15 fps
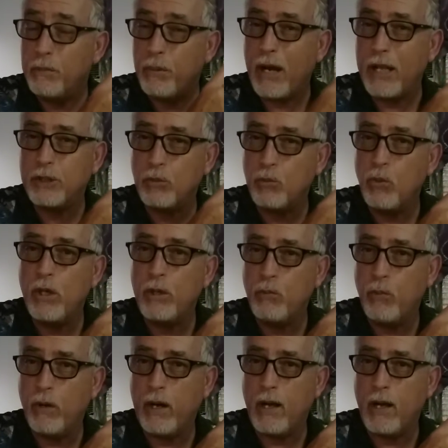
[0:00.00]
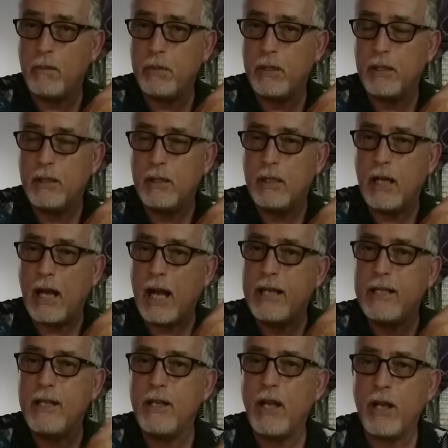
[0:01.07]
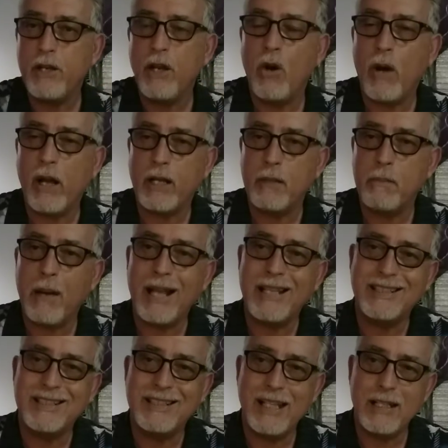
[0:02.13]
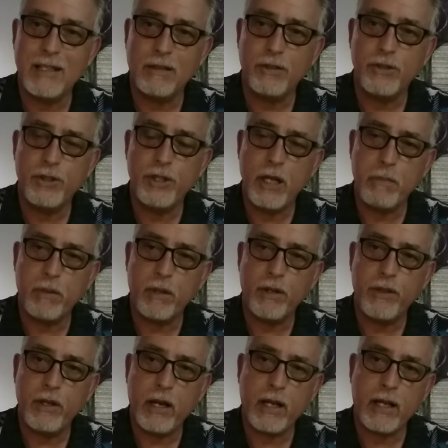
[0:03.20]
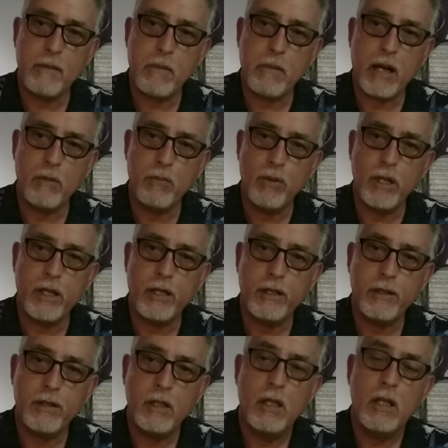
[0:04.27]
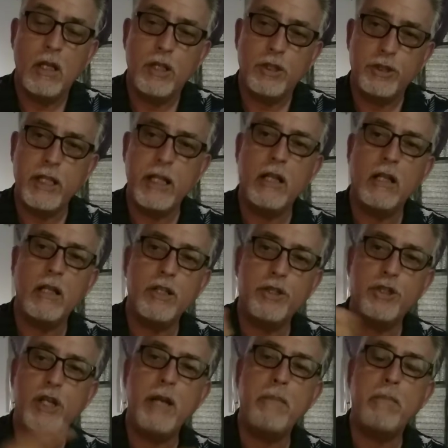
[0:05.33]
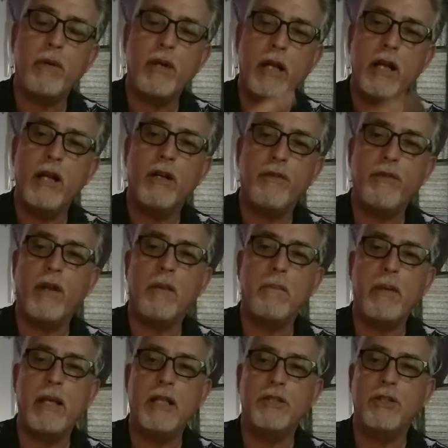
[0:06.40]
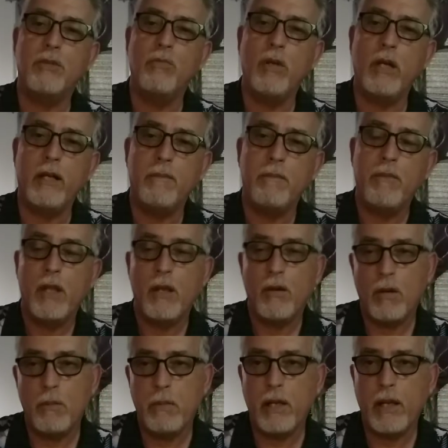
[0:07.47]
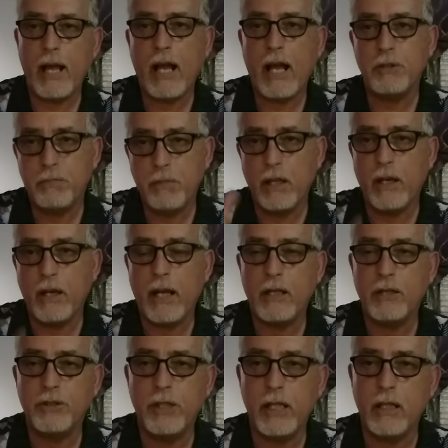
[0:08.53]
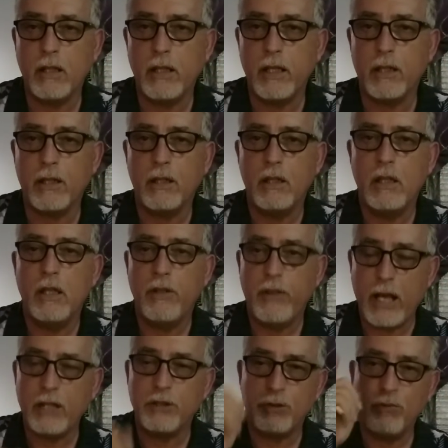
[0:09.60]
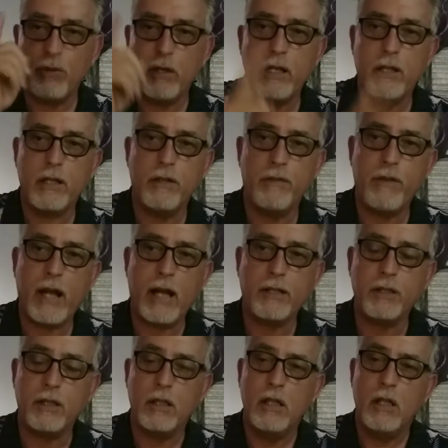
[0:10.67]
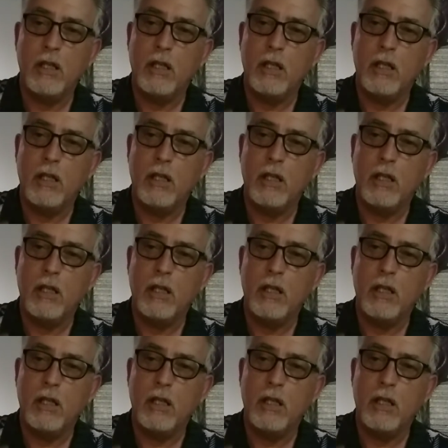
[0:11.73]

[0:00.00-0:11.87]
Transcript: Price of wood went up. I did not know I could buy steel cheaper than I can buy wood. Steel is cheaper here in the Philippines than wood. Want to build a house? Build it out of steel here. That's really a good factor.